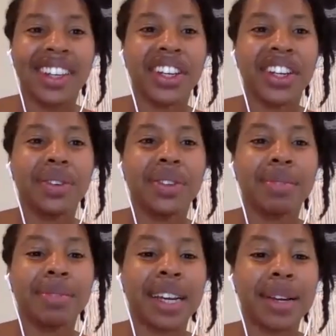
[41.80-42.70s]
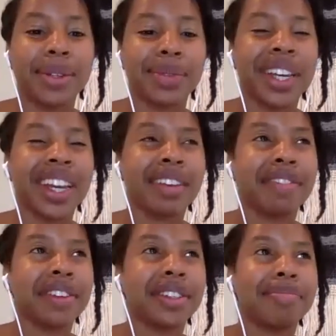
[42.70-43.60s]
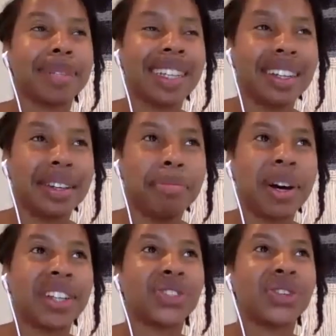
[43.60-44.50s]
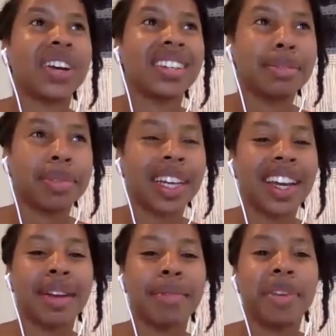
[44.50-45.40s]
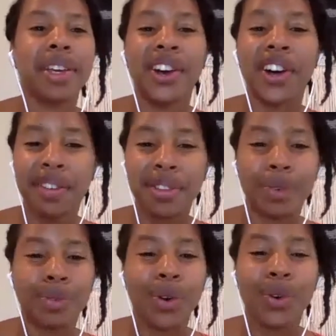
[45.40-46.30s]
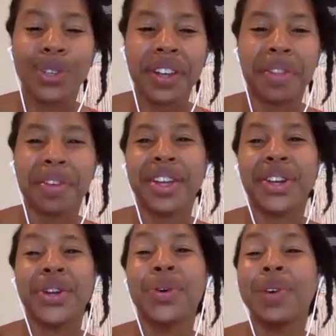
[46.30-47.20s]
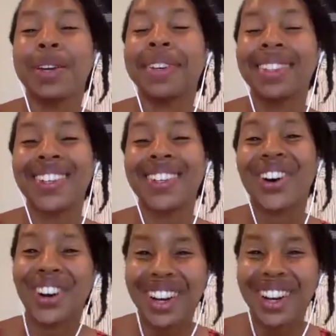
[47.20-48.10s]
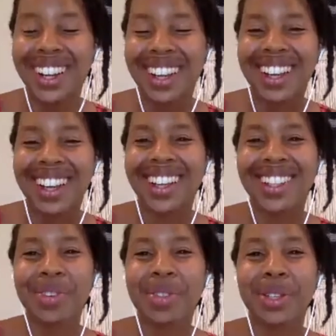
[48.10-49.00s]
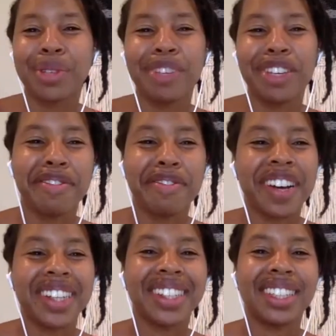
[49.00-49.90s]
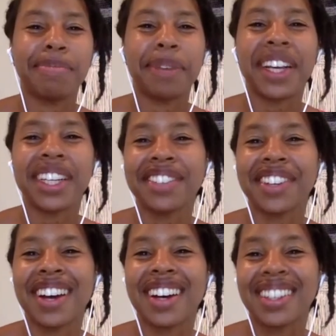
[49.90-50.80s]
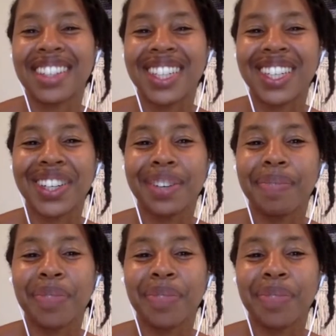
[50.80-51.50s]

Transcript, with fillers: You know, sometimes we can feel depleted by trying to play and be all the roles other than who we really are. So, this will be a fun space for us to